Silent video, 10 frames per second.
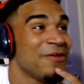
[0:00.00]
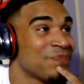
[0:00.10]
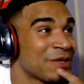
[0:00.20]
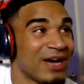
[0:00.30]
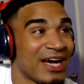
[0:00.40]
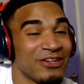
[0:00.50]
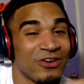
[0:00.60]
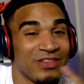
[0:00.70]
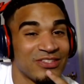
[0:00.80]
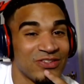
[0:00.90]
But I know
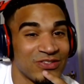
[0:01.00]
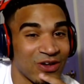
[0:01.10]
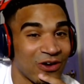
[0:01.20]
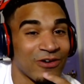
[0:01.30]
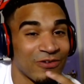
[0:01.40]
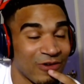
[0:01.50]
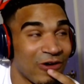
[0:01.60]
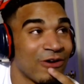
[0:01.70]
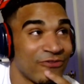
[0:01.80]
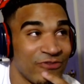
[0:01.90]
these dudes are
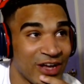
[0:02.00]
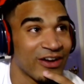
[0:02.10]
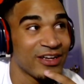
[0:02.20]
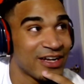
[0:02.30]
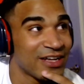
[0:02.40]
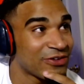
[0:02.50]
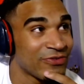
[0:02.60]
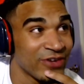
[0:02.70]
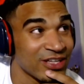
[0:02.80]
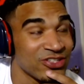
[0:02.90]
all very good at their
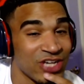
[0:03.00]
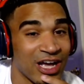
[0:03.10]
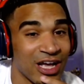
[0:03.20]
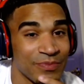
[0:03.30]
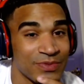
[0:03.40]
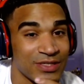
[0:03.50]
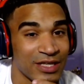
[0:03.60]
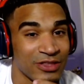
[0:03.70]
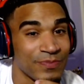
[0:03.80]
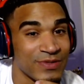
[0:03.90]
freaking jobs and
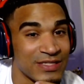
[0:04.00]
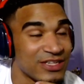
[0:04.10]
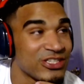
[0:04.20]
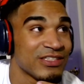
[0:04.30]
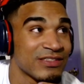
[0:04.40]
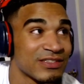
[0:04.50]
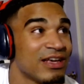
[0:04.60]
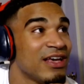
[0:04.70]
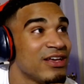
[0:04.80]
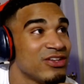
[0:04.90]
their positions.
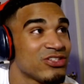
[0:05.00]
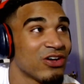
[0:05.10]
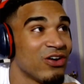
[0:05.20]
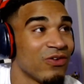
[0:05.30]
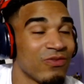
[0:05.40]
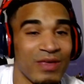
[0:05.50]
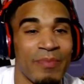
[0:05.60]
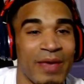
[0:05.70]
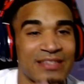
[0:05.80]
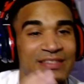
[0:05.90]
So it
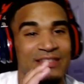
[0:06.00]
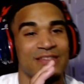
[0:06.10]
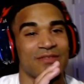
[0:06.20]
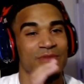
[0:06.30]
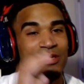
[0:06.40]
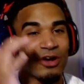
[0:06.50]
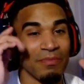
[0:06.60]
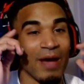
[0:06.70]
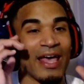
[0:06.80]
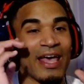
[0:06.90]
makes this, you know, in
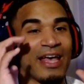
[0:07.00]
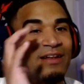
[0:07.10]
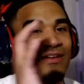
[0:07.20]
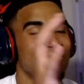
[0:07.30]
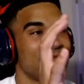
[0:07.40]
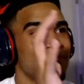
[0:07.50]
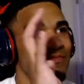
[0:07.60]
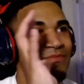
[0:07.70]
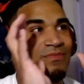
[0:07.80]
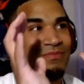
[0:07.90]
my head,
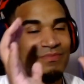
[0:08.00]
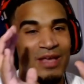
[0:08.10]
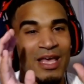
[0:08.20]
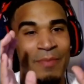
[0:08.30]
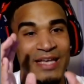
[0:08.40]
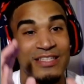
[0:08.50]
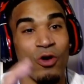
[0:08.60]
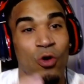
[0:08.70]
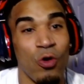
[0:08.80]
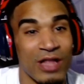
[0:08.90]
it makes it a
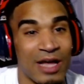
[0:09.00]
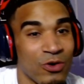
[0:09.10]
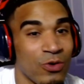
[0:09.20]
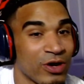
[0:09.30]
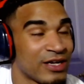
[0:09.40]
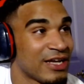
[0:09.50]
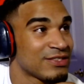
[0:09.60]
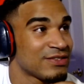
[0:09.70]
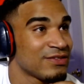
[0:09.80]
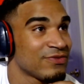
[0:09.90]
whole lot more
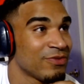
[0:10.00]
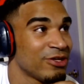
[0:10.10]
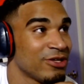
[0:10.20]
organized for me.